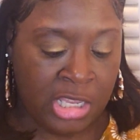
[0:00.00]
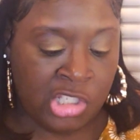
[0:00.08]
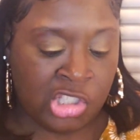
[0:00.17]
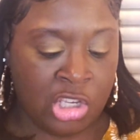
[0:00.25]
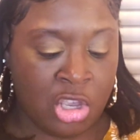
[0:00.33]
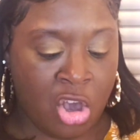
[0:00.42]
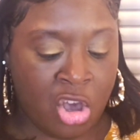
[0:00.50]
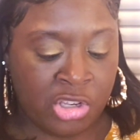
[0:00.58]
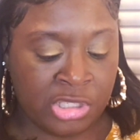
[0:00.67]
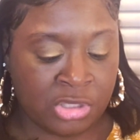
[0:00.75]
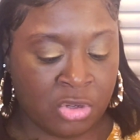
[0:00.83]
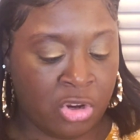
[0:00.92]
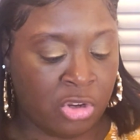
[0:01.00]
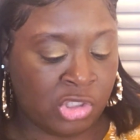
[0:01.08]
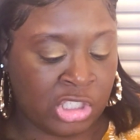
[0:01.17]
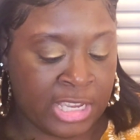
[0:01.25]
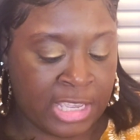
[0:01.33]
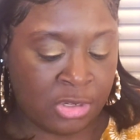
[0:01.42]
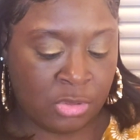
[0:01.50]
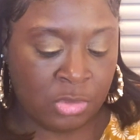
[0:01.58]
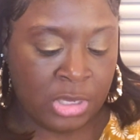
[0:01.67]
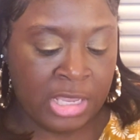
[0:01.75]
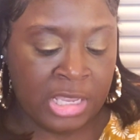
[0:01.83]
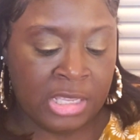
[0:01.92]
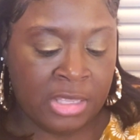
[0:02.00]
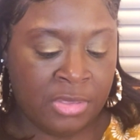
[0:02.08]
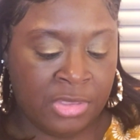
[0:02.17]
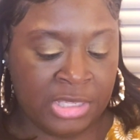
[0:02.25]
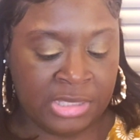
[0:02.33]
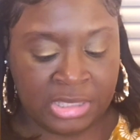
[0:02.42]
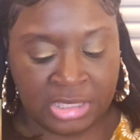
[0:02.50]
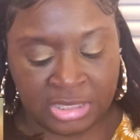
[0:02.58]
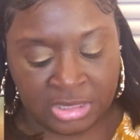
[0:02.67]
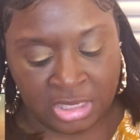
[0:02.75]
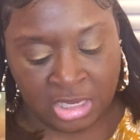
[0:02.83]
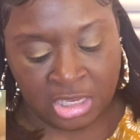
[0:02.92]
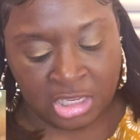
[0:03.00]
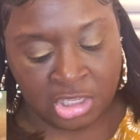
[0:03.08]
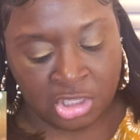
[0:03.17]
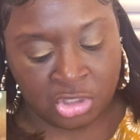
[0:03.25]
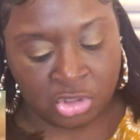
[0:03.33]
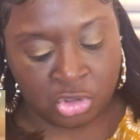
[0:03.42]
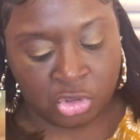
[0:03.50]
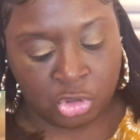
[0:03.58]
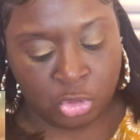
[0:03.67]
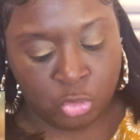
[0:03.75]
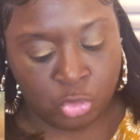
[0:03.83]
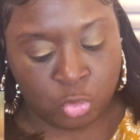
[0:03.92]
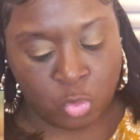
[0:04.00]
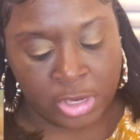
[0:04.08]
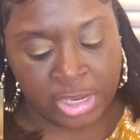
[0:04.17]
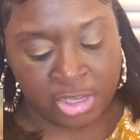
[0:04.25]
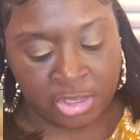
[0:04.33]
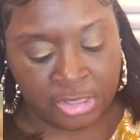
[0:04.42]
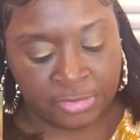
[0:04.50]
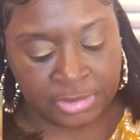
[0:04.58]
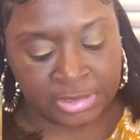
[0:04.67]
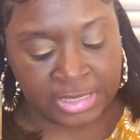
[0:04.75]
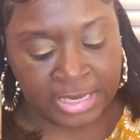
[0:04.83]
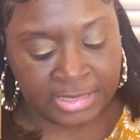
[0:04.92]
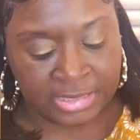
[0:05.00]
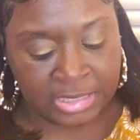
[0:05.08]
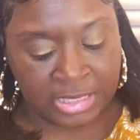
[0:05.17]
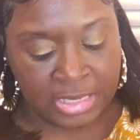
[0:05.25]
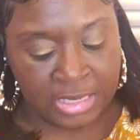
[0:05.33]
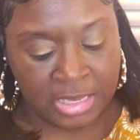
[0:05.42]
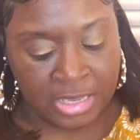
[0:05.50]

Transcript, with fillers: She hauled this on her channel. This is uh 212 Sexy,